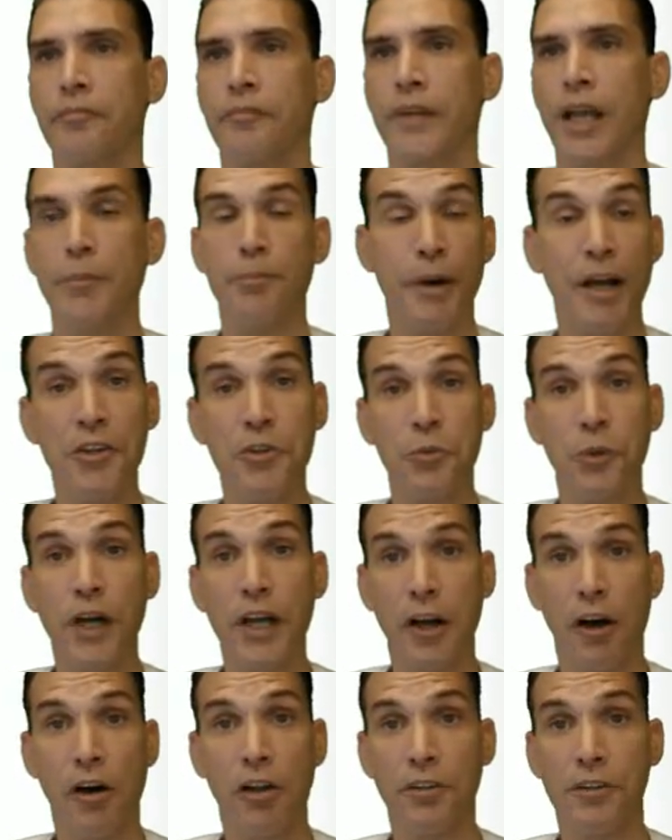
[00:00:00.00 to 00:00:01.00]
And by the way,
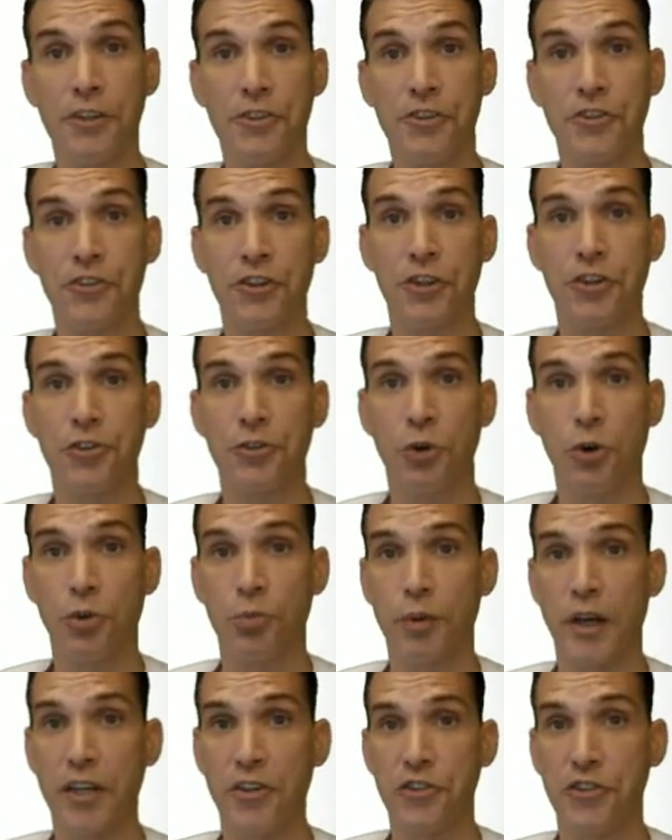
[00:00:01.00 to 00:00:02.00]
all this is controlled
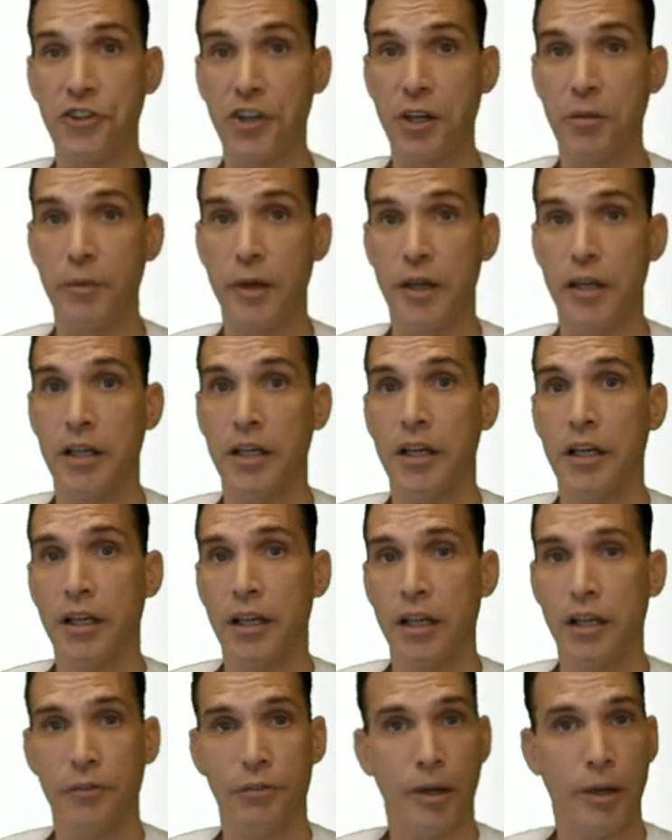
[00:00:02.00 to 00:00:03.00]
by Cinnamon,
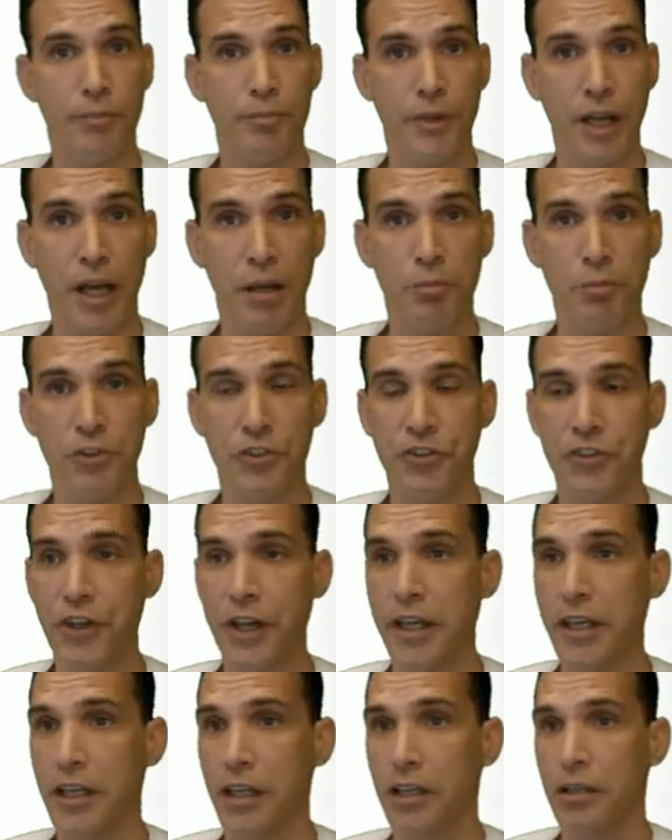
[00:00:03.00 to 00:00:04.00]
if I'm not
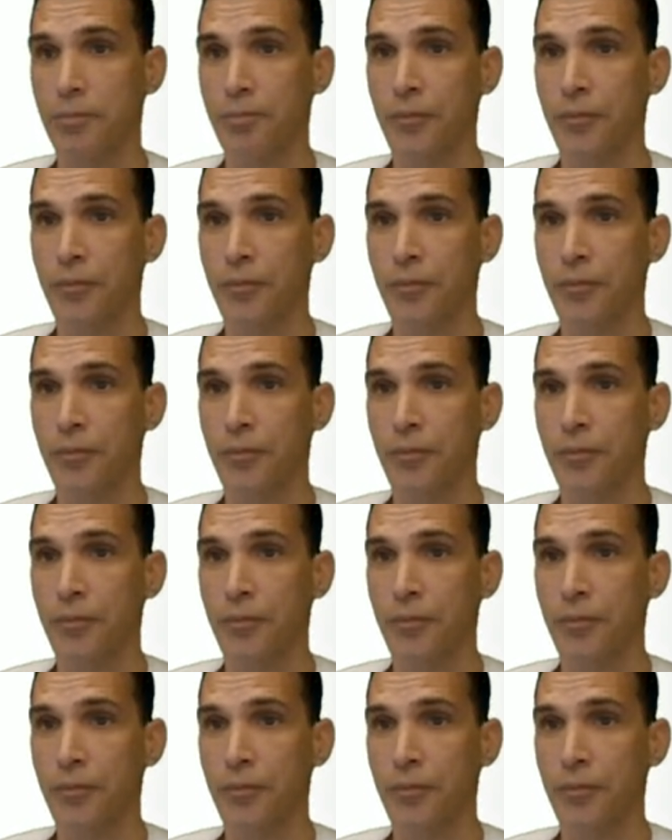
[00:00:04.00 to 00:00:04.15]
mistaken.